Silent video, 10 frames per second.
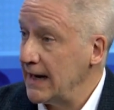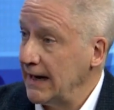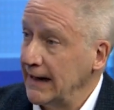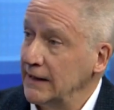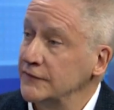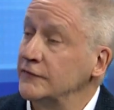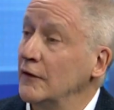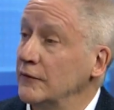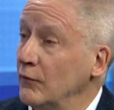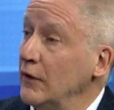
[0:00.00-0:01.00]
And
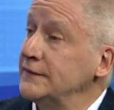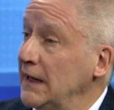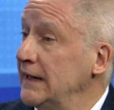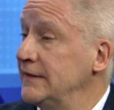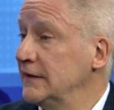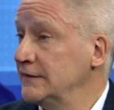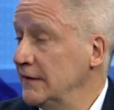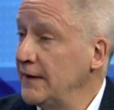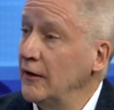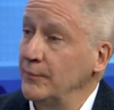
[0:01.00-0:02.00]
so the work that I did as a
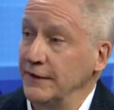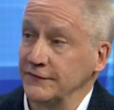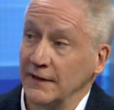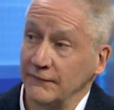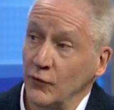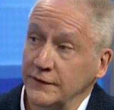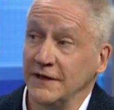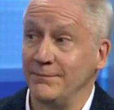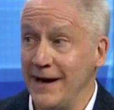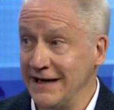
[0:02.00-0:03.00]
therapist, and I've worked
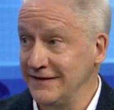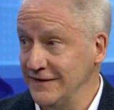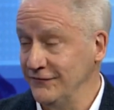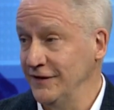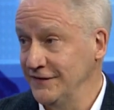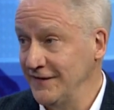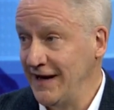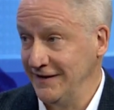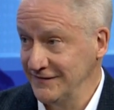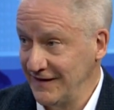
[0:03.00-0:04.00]
in many different settings.